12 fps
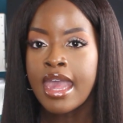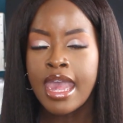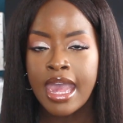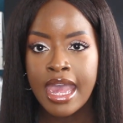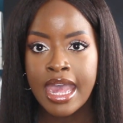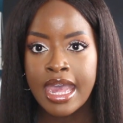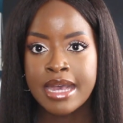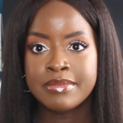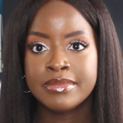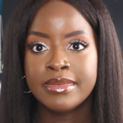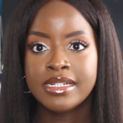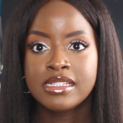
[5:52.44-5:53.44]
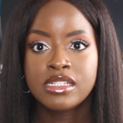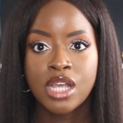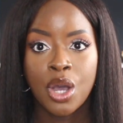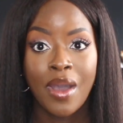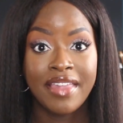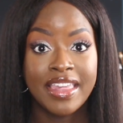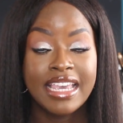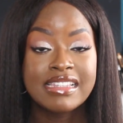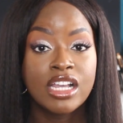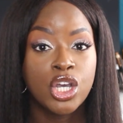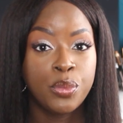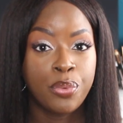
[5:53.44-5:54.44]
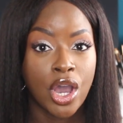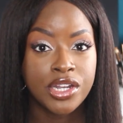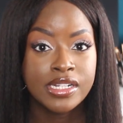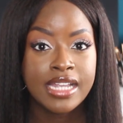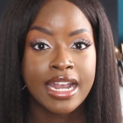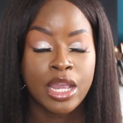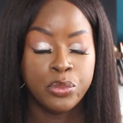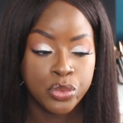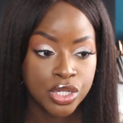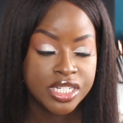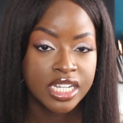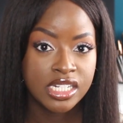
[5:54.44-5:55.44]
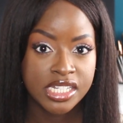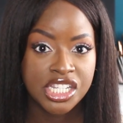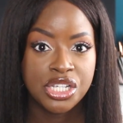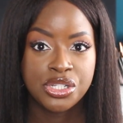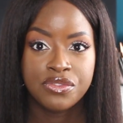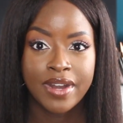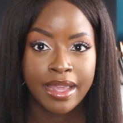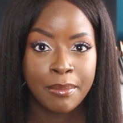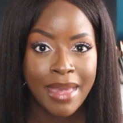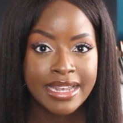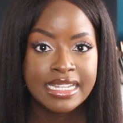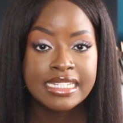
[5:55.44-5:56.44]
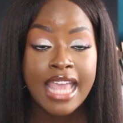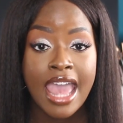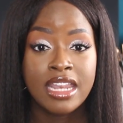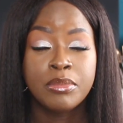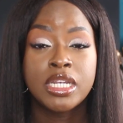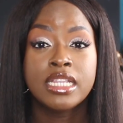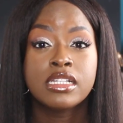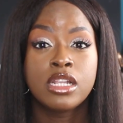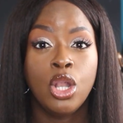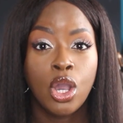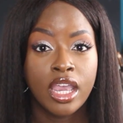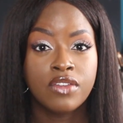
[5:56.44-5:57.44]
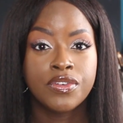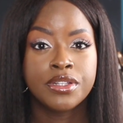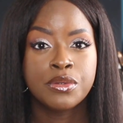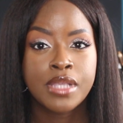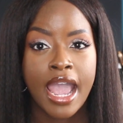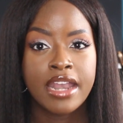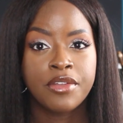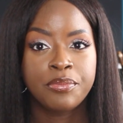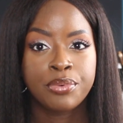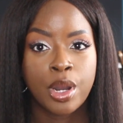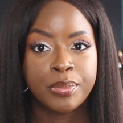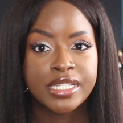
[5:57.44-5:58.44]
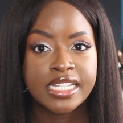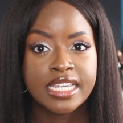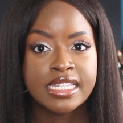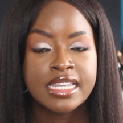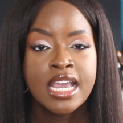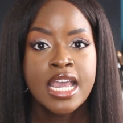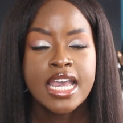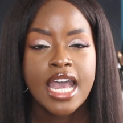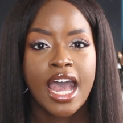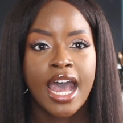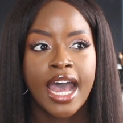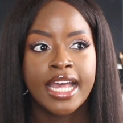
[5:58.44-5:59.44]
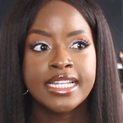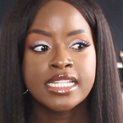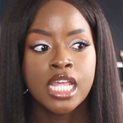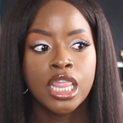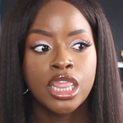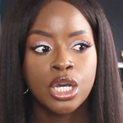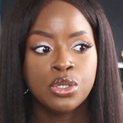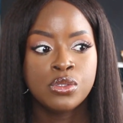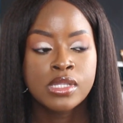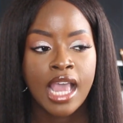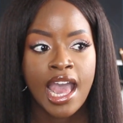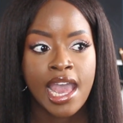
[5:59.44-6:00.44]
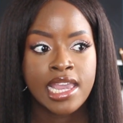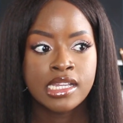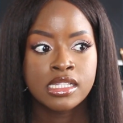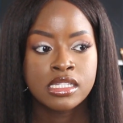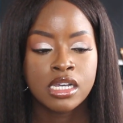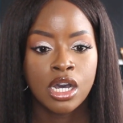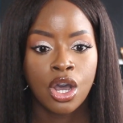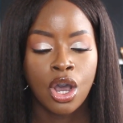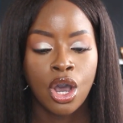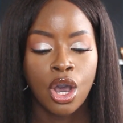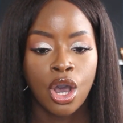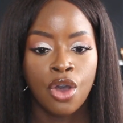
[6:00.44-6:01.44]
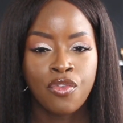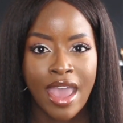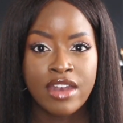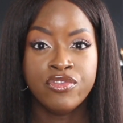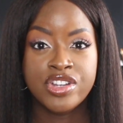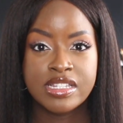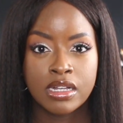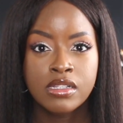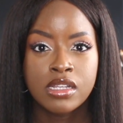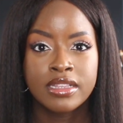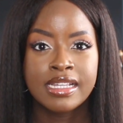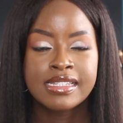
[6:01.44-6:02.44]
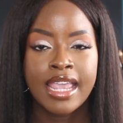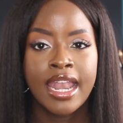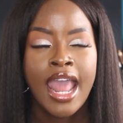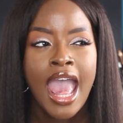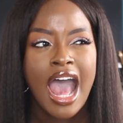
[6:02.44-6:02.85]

So I think it's a good product, and I would continue to recommend it to anybody that's looking for those kind of properties and those kinds of results on their skin.